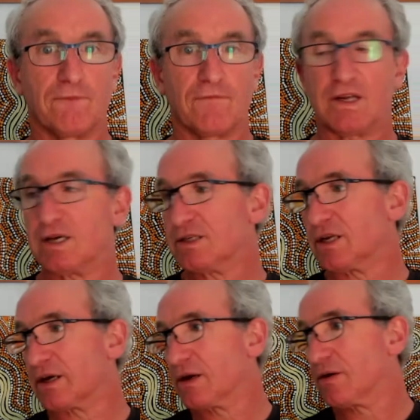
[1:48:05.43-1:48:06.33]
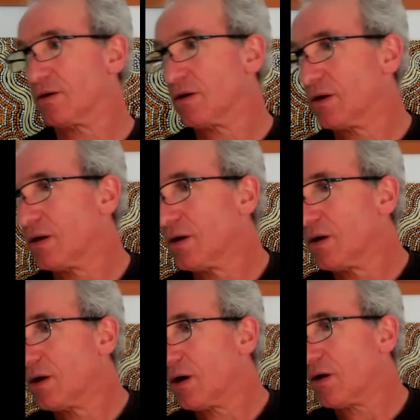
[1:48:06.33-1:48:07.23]
Fantastic.
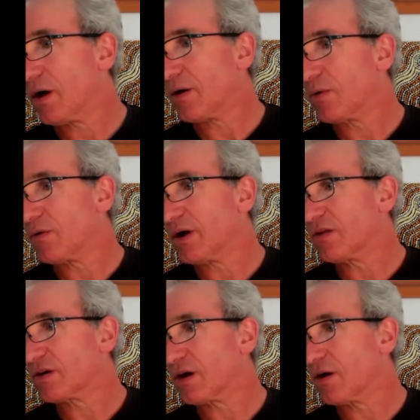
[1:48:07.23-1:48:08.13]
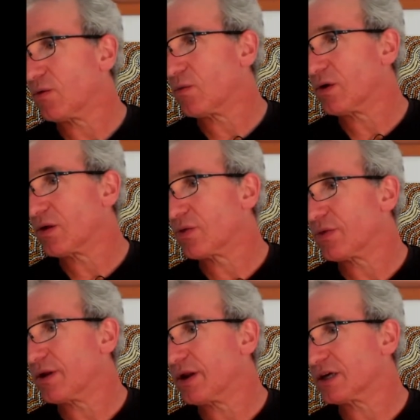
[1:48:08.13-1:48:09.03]
All right, we're ready to go with
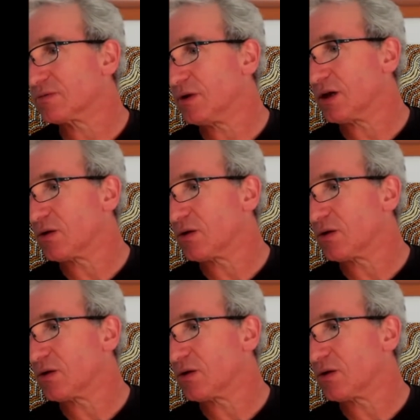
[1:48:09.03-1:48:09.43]
the next mini